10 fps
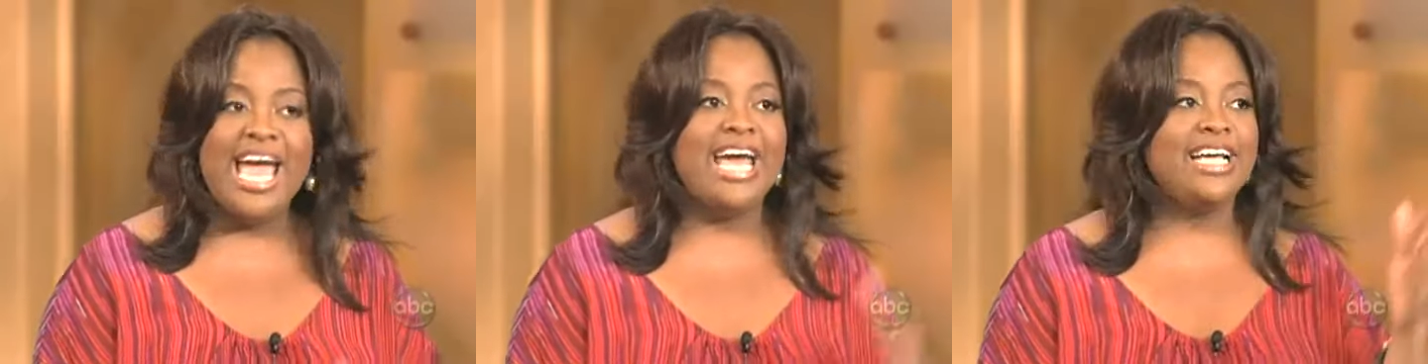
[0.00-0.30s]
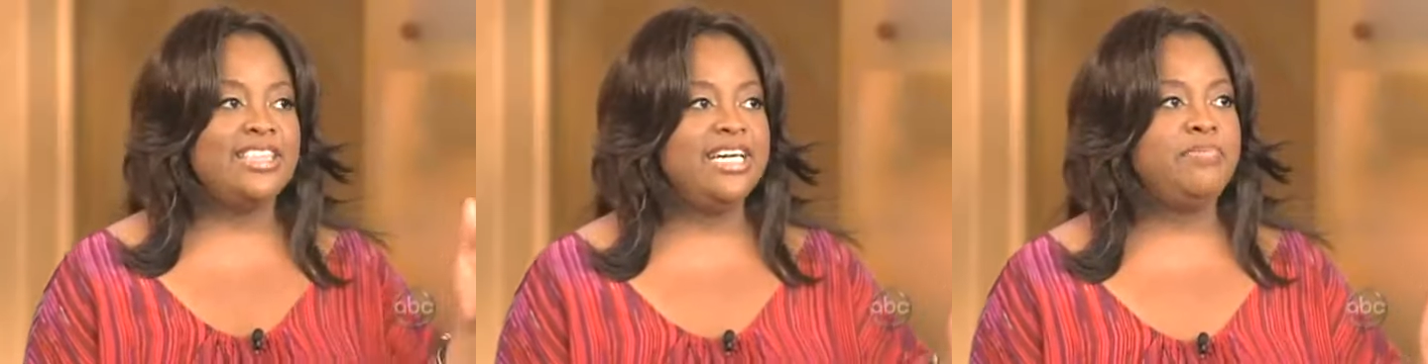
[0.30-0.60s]
And
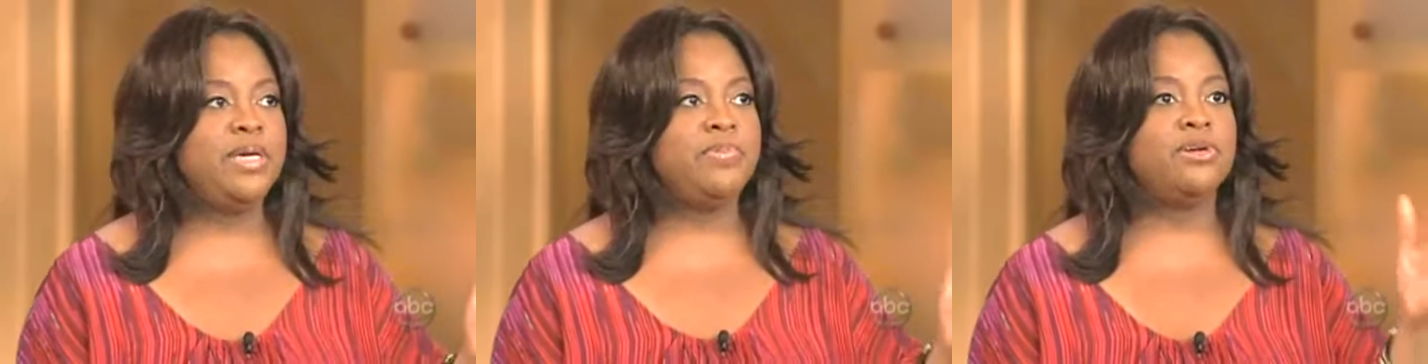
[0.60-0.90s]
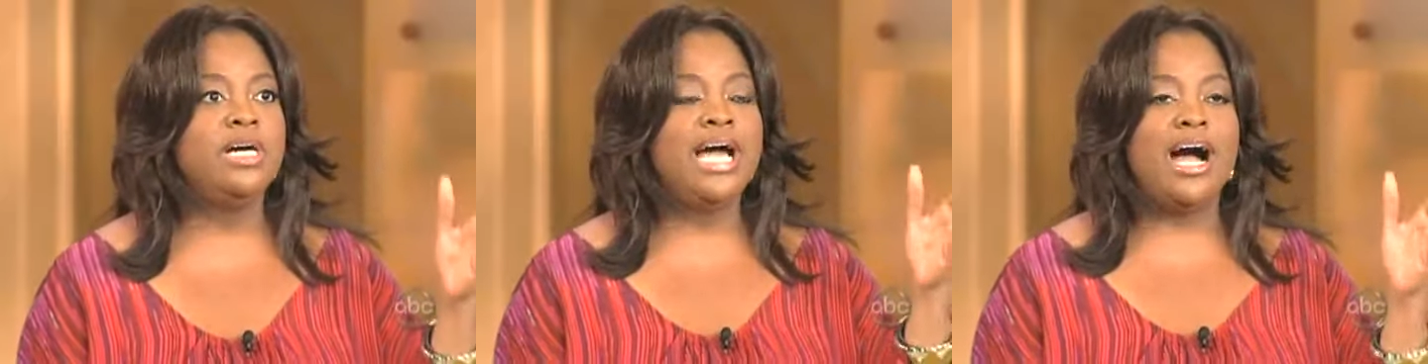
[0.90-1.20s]
I think
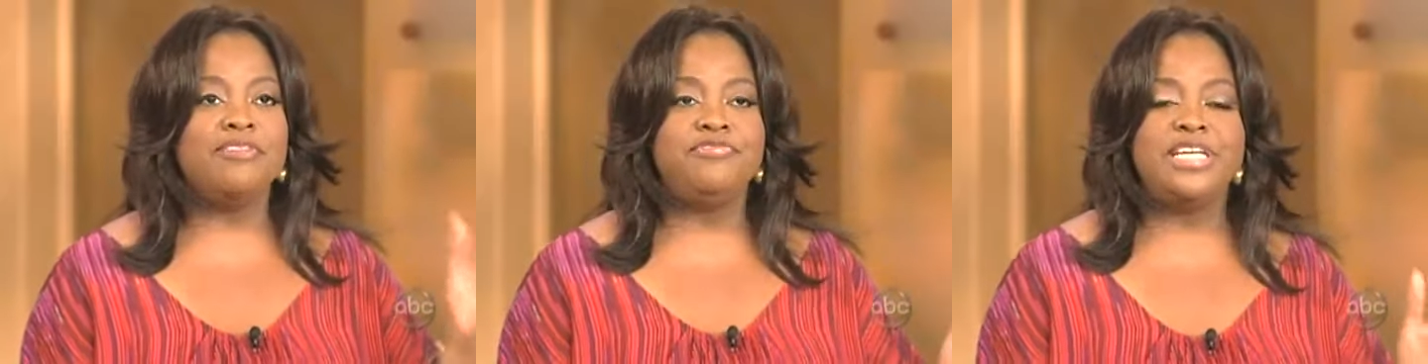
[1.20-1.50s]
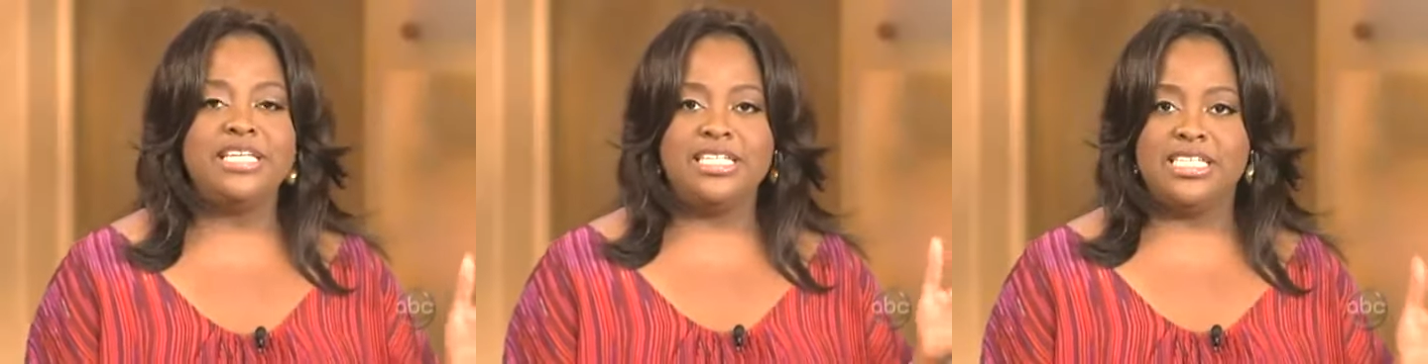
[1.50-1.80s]
people are
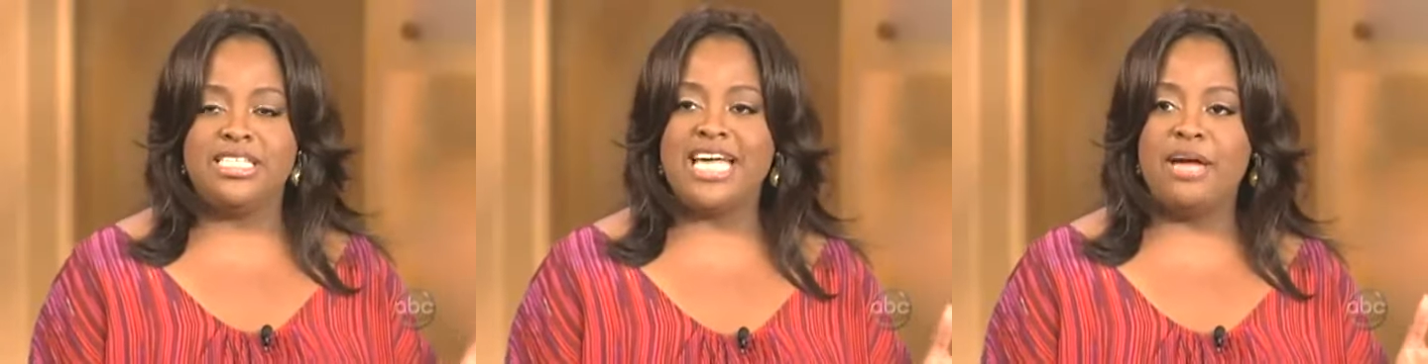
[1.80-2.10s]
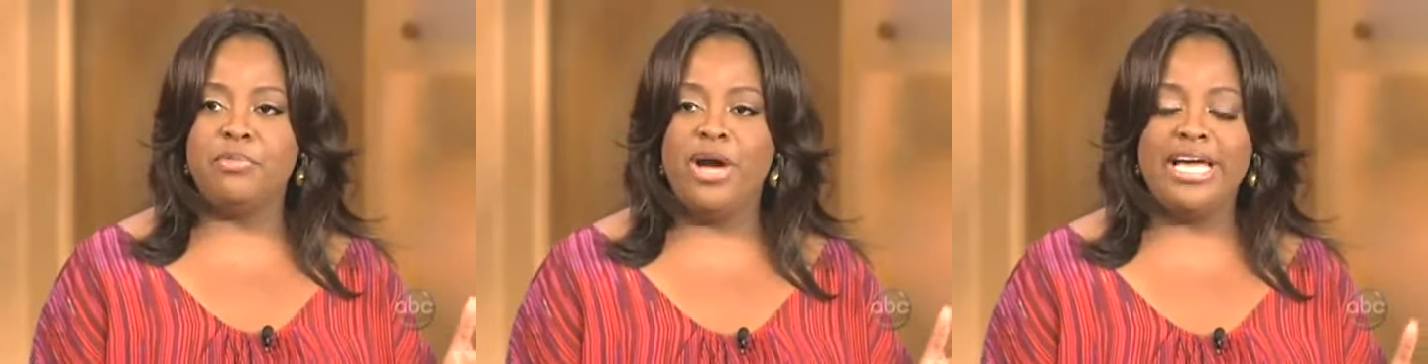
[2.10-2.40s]
feeling the
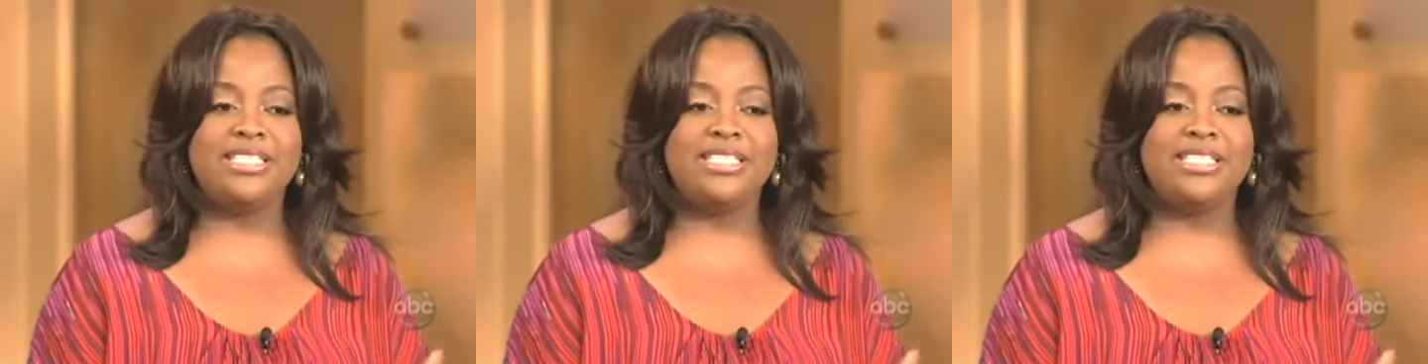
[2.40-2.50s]
same way.